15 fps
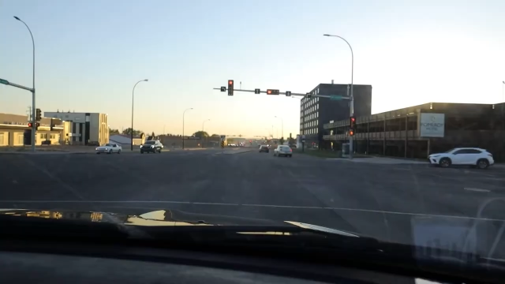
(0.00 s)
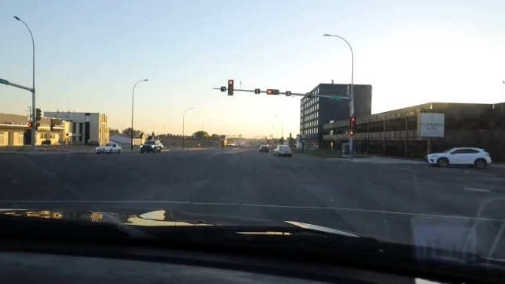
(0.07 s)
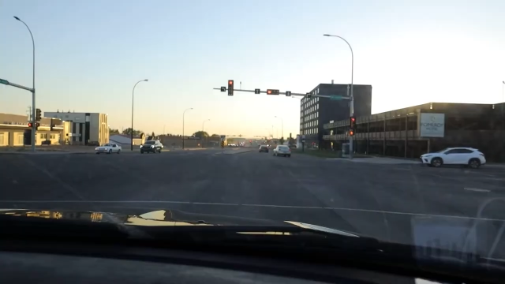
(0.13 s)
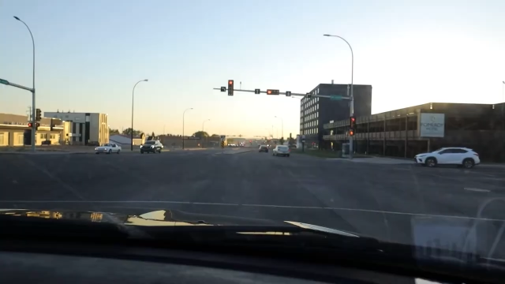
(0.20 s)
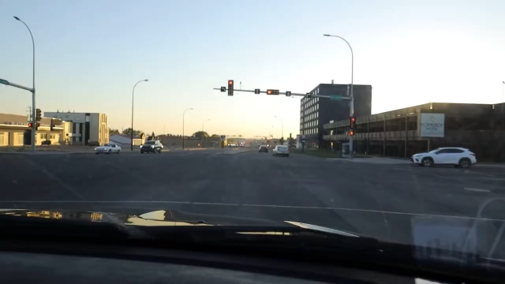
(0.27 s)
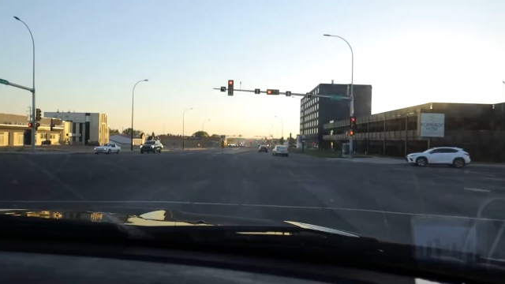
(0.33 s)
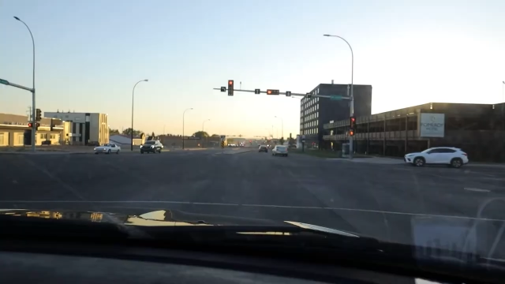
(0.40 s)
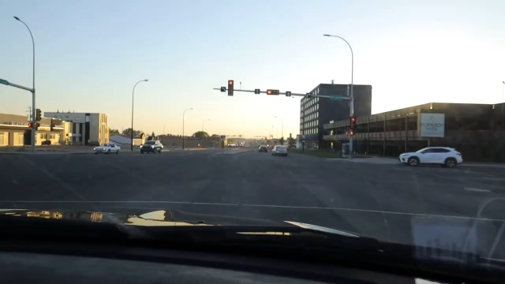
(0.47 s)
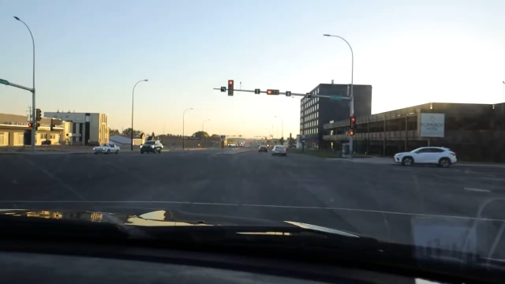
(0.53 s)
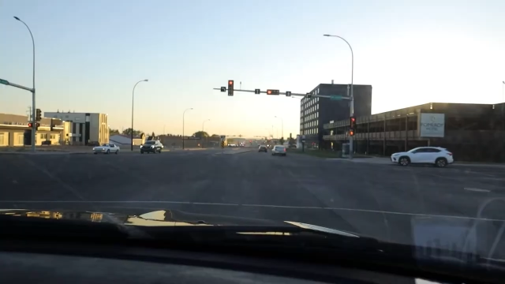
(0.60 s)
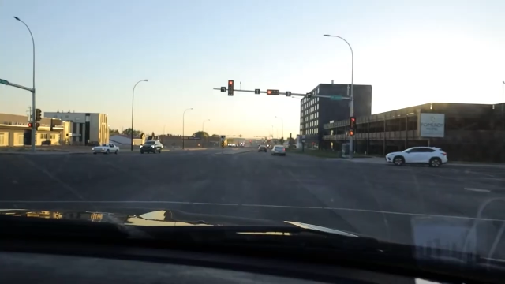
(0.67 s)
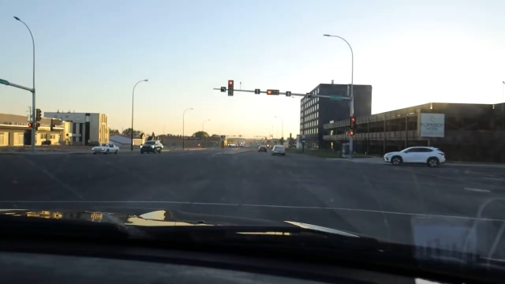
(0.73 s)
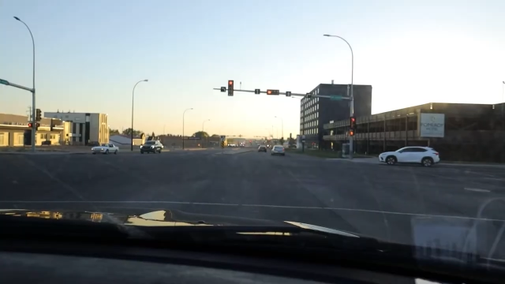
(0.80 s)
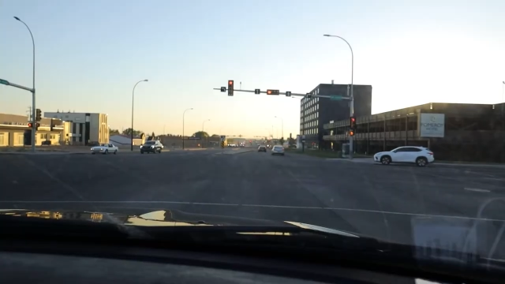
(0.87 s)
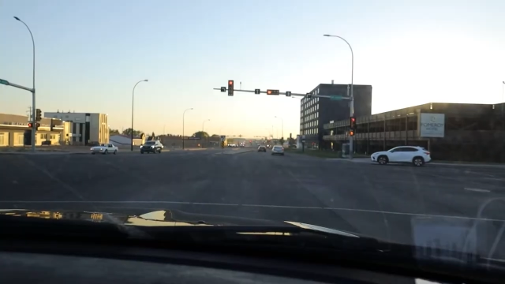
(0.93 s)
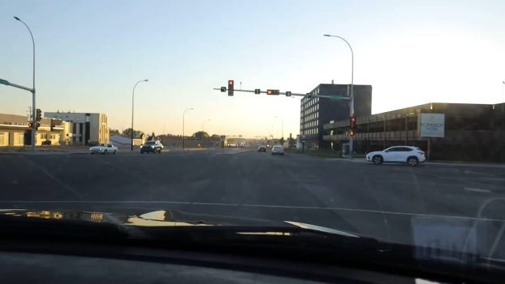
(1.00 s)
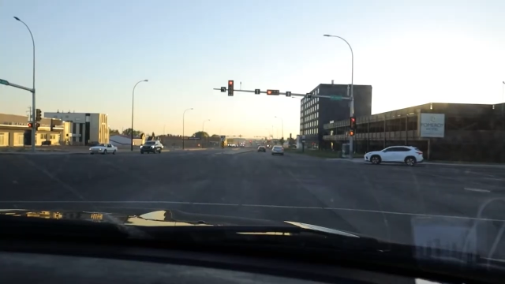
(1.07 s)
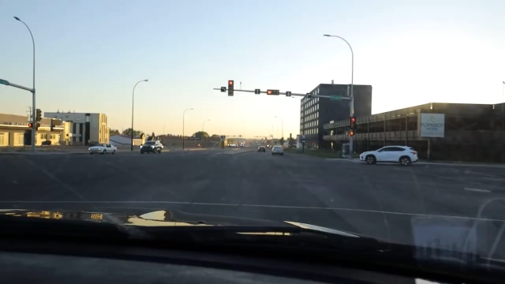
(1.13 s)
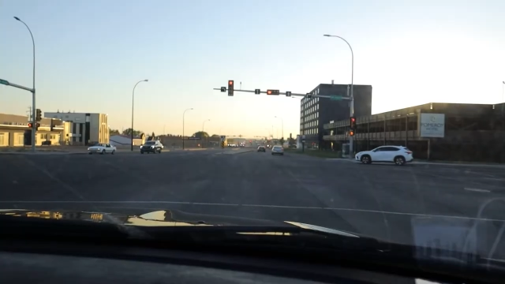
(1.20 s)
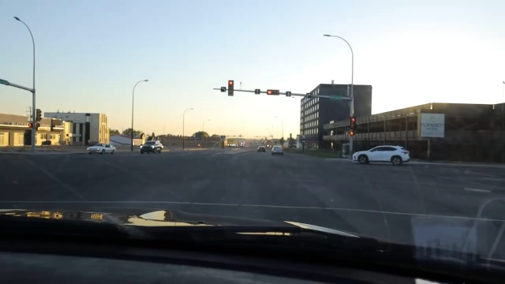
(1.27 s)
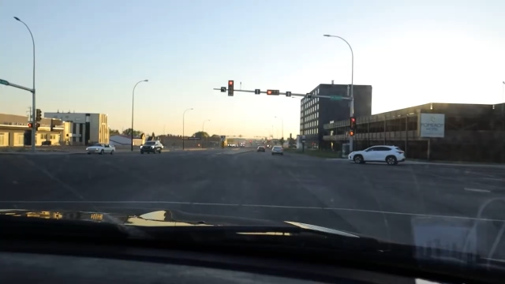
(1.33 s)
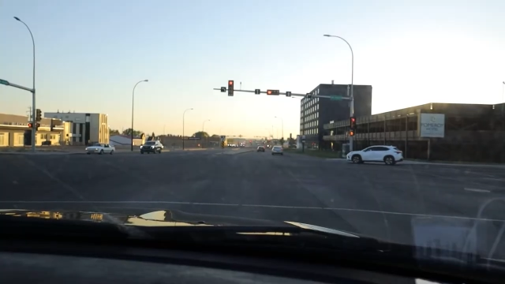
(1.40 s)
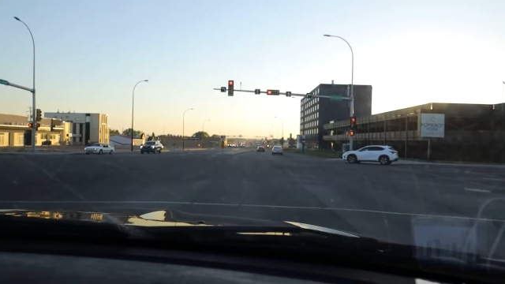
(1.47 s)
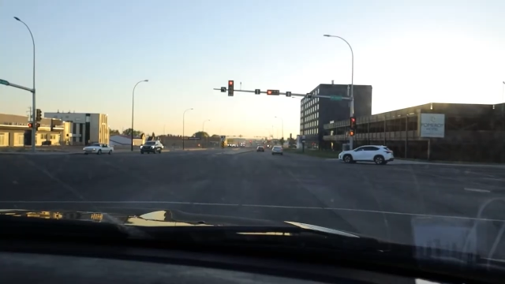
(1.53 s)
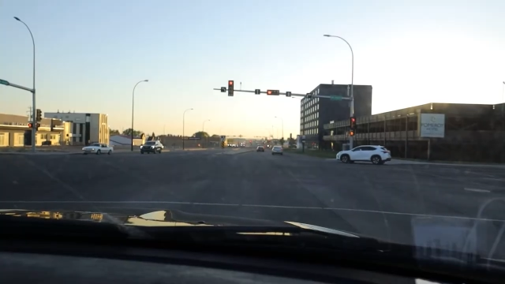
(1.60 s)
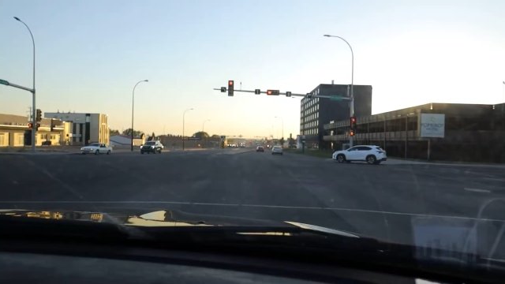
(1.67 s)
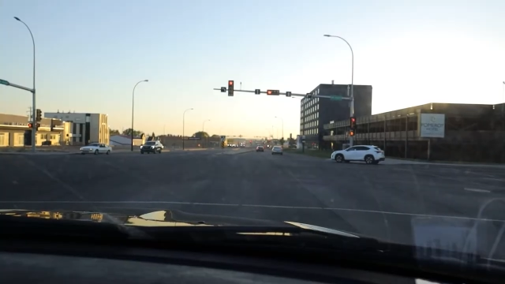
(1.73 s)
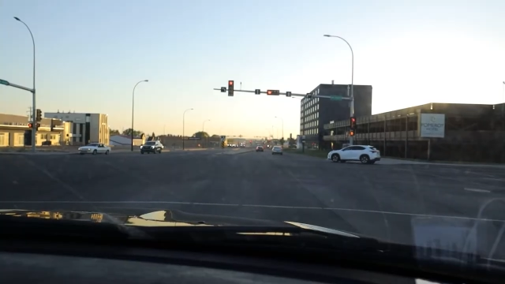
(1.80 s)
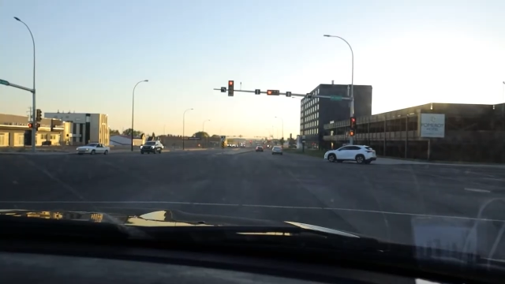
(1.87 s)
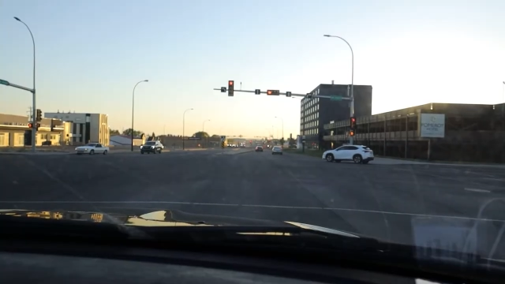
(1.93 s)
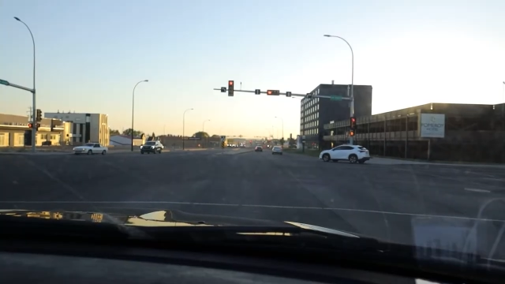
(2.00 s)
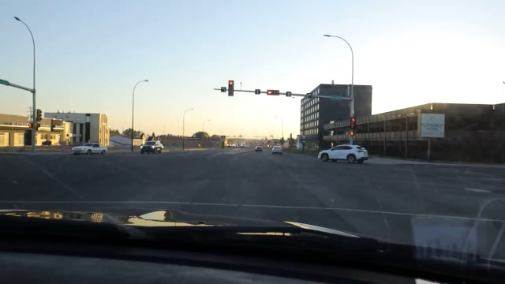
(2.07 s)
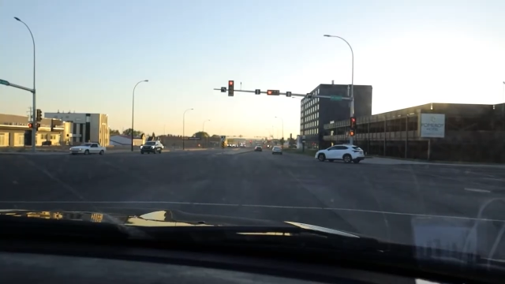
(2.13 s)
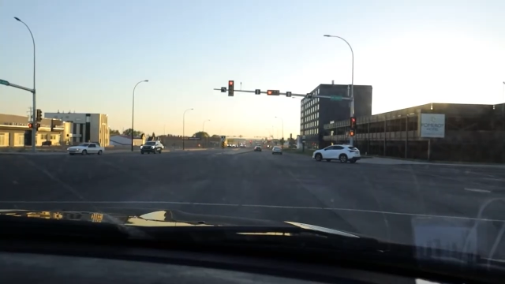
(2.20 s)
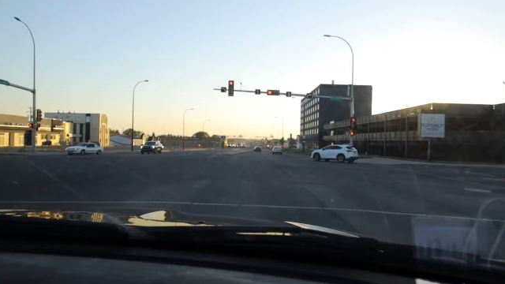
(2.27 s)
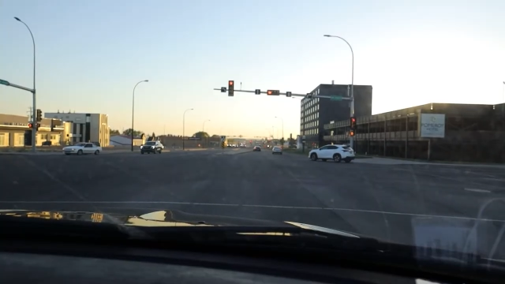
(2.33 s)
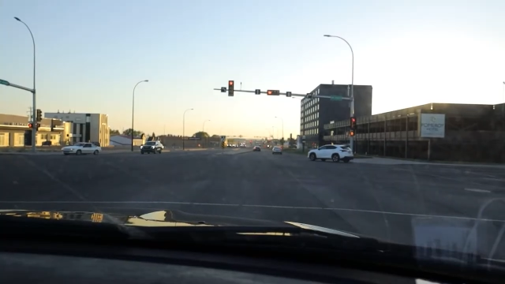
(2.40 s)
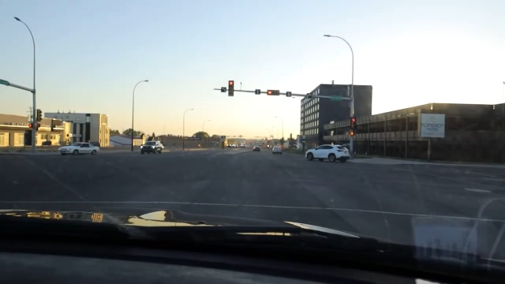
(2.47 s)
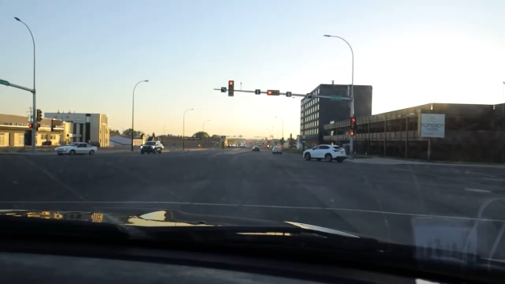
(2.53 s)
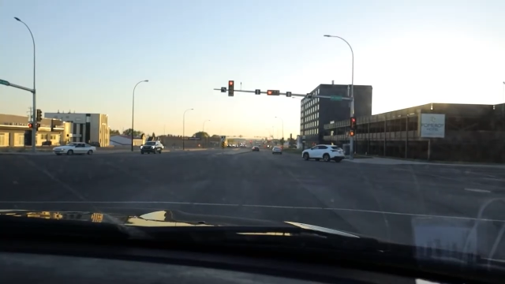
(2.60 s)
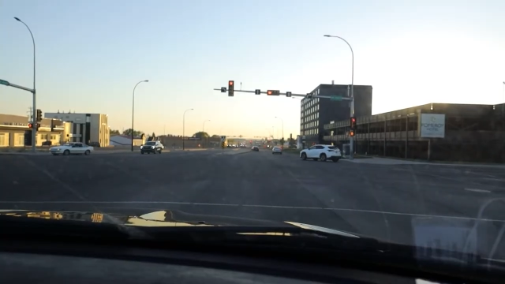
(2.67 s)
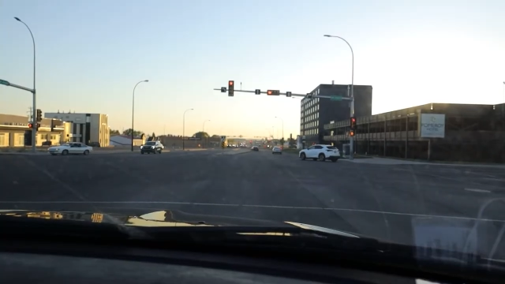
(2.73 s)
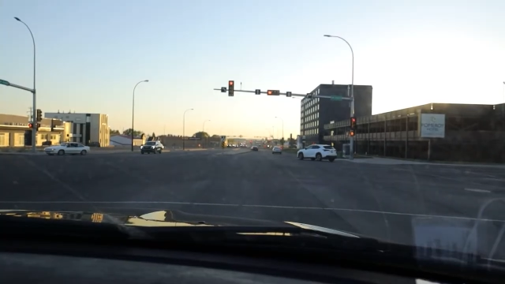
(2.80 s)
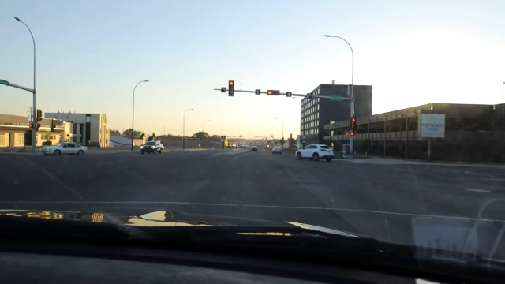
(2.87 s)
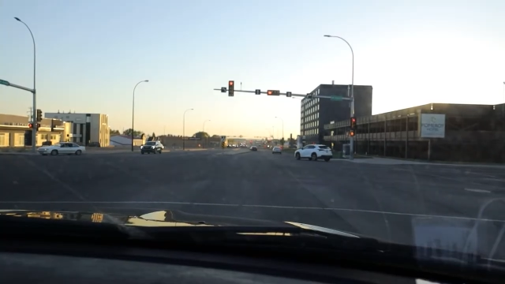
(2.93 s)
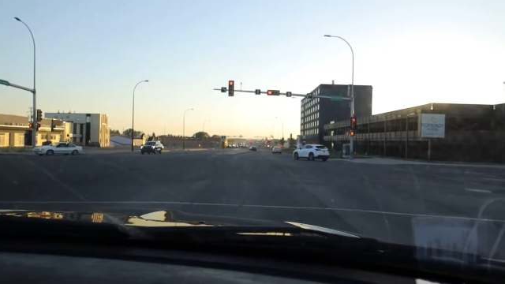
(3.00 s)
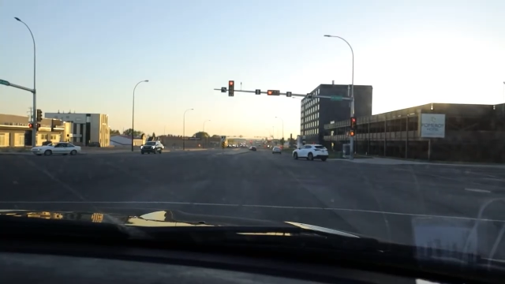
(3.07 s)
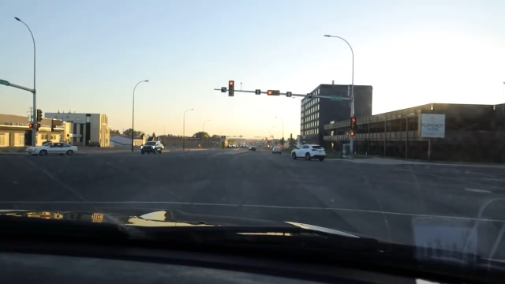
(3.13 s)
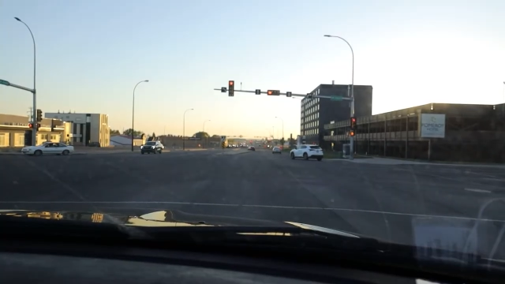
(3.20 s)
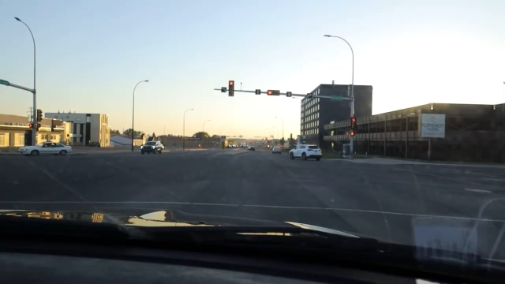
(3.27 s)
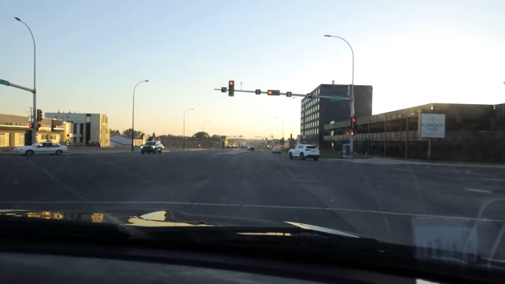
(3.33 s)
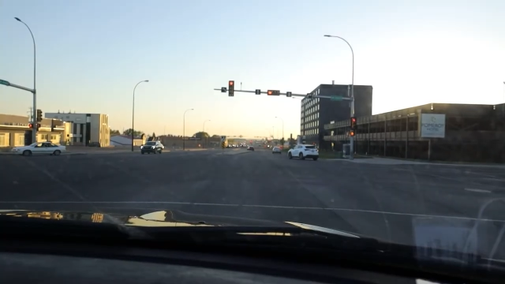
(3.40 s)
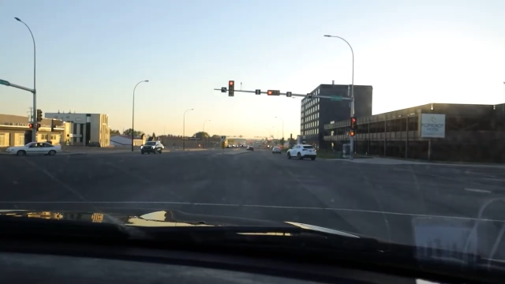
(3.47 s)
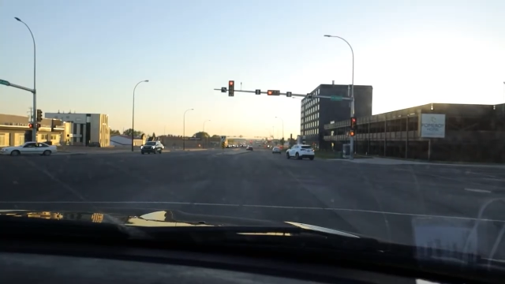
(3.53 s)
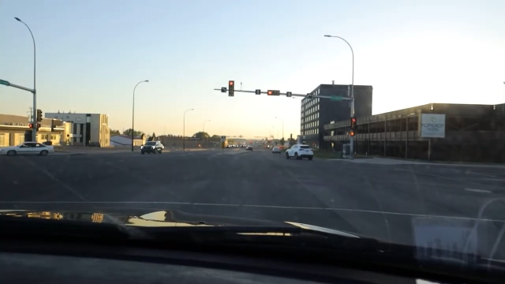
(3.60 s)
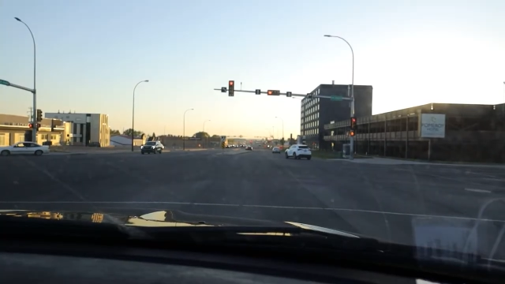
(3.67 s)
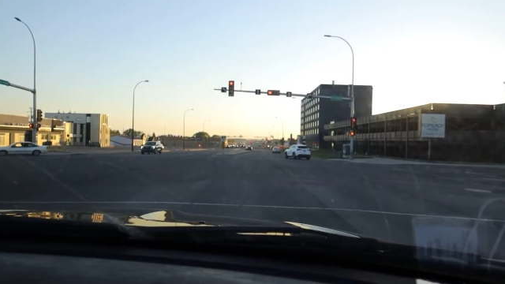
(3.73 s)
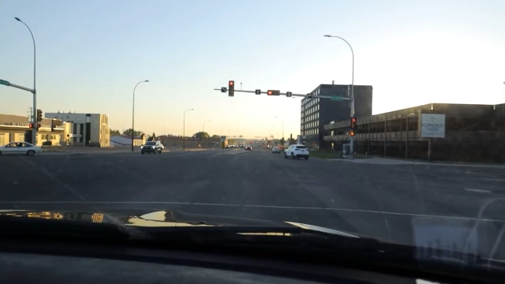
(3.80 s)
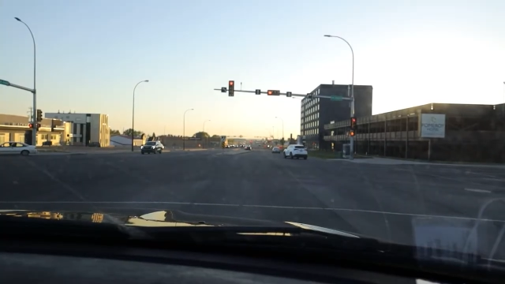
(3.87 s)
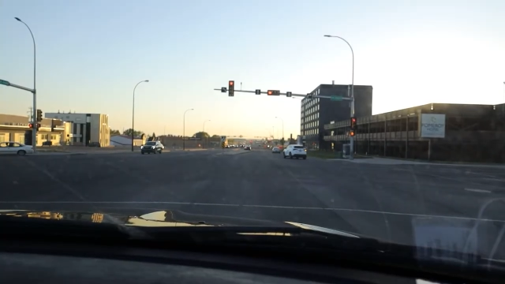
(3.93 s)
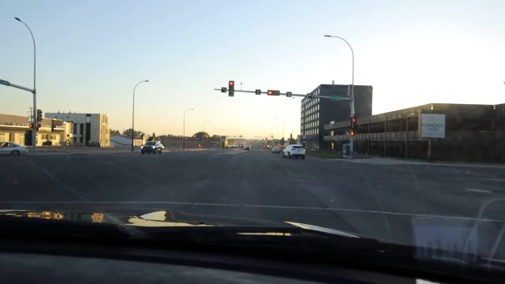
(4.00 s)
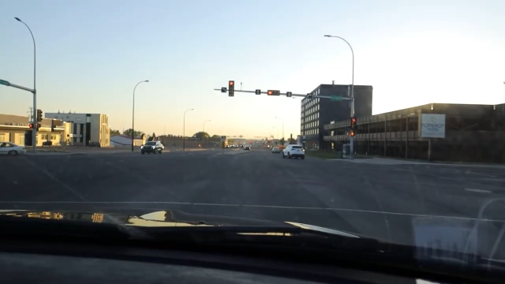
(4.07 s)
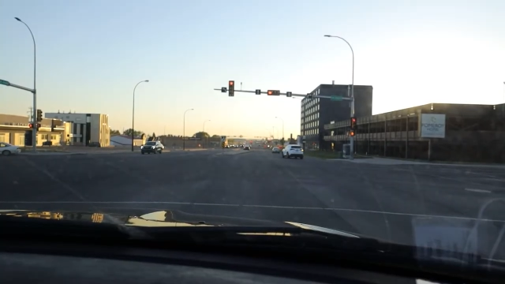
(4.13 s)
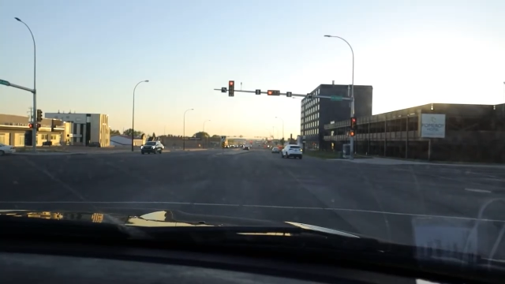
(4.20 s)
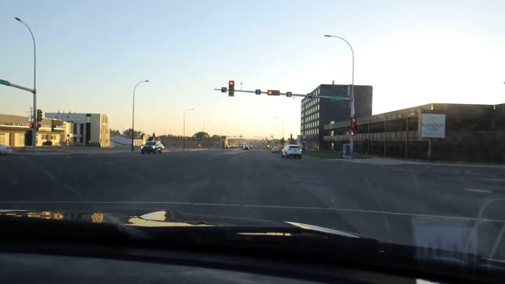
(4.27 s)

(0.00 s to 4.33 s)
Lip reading: [unreadable: no face in view]